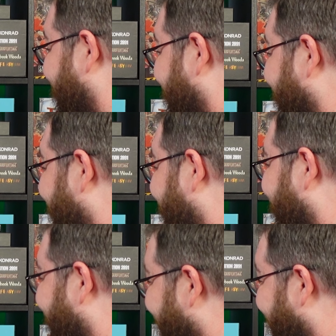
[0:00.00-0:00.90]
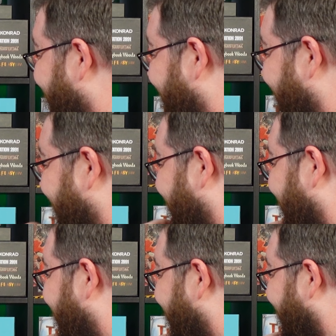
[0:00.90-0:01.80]

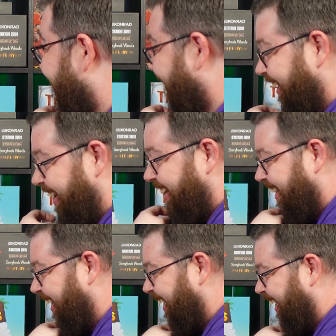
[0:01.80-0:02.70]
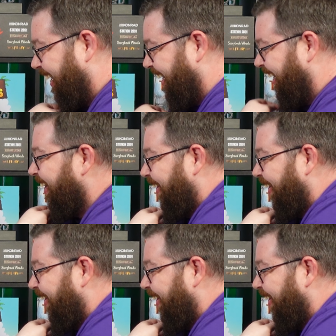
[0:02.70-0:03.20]
(silent)